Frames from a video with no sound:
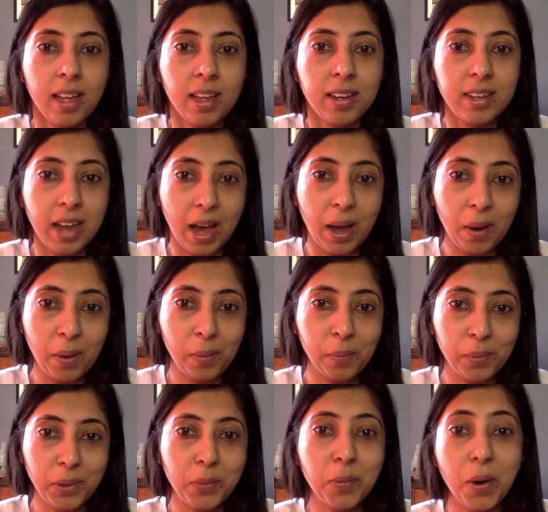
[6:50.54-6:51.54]
Now,
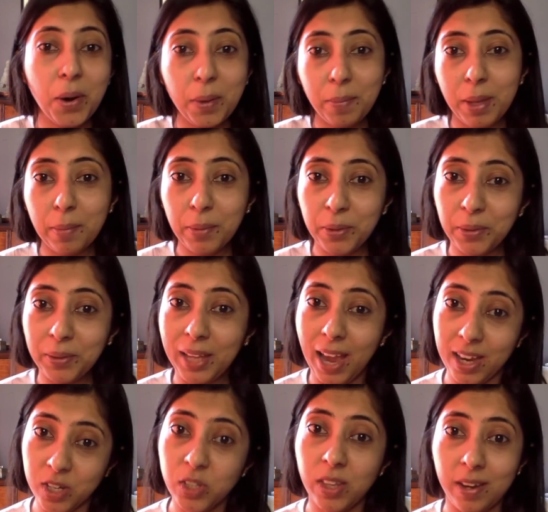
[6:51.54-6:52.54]
you want to be able to
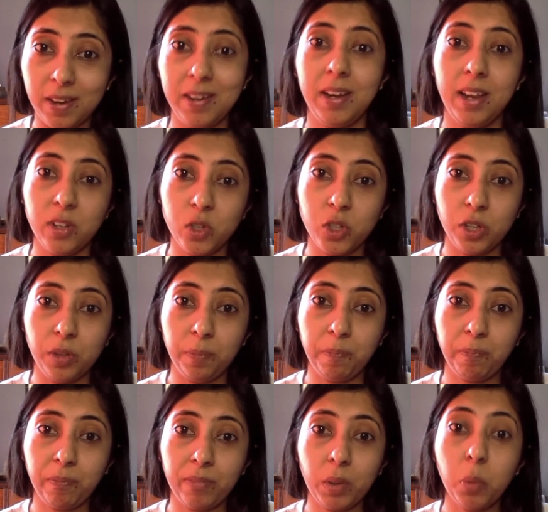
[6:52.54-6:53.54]
catch their attention.
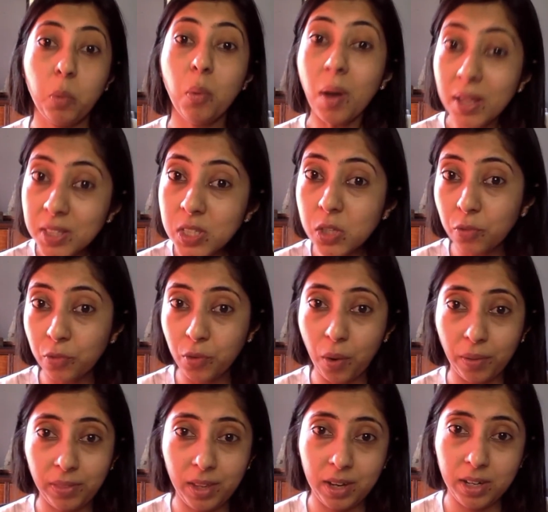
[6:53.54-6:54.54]
Once you've
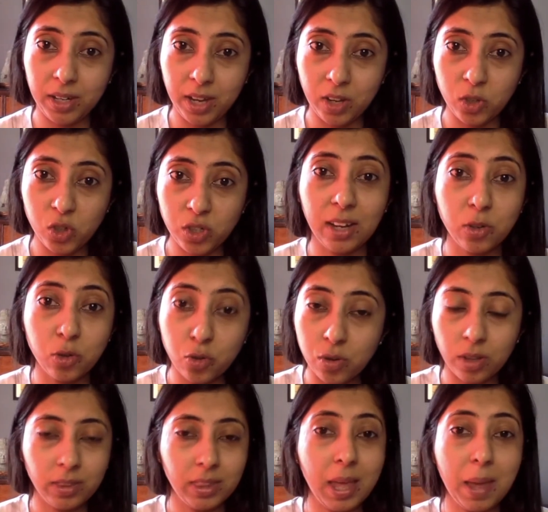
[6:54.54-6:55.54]
caught their attention,
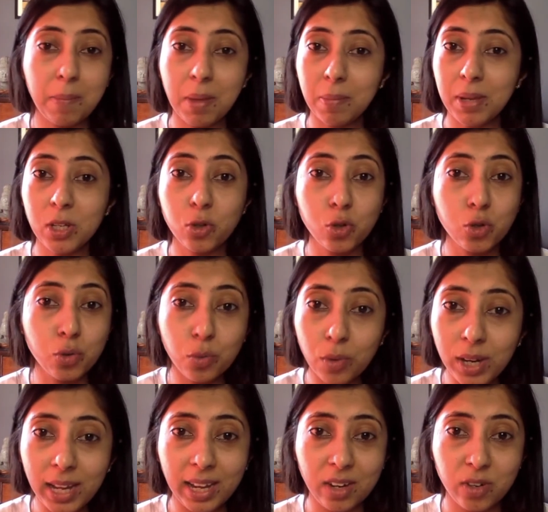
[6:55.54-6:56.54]
they may be
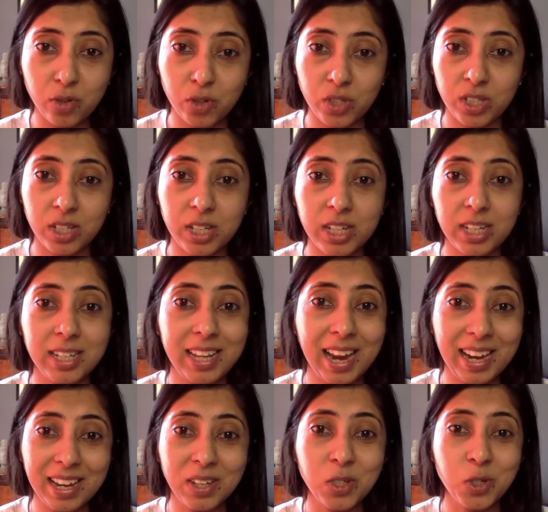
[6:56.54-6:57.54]
truly interested in
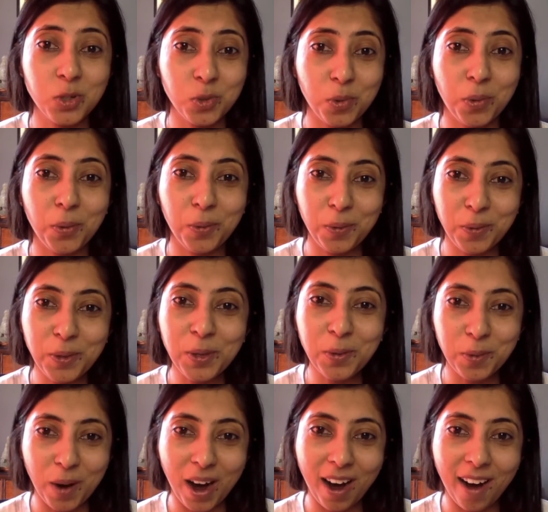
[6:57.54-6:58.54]
getting to know who
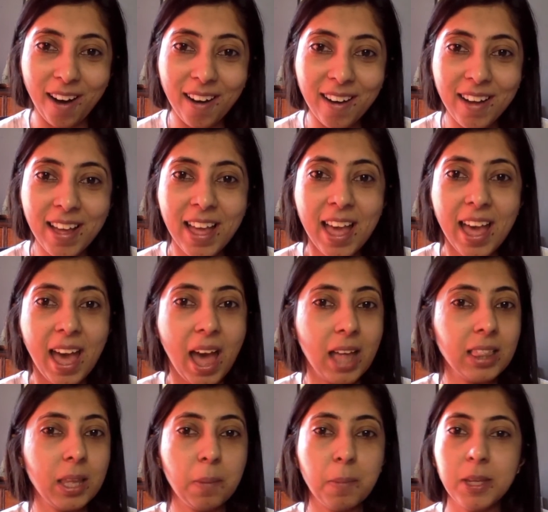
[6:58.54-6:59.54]
you are,
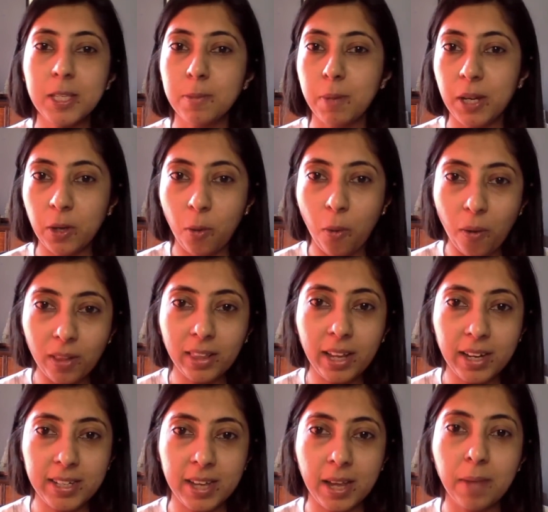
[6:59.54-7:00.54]
and they may spend all
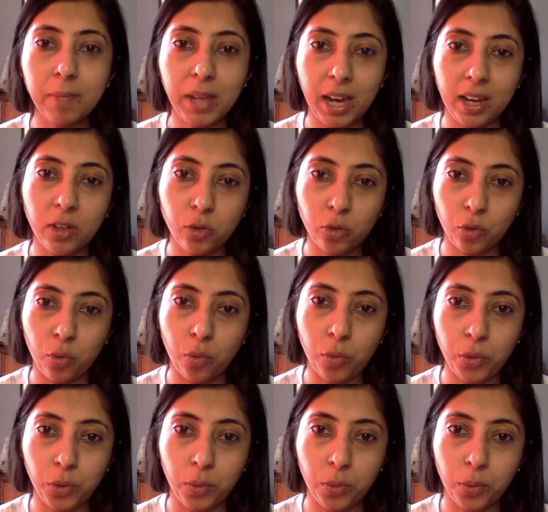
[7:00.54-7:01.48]
their time getting to know who you